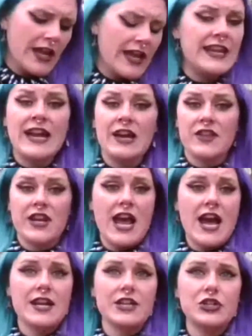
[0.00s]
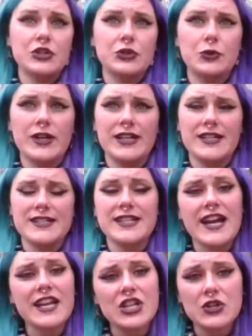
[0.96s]
And now that I had a new
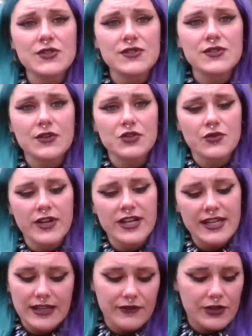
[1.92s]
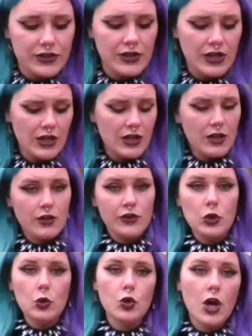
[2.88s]
diagnosis, I was ready to give it
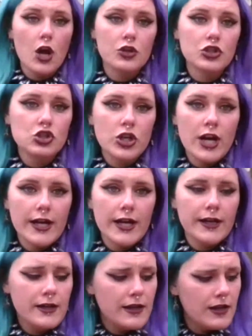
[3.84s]
the old college try.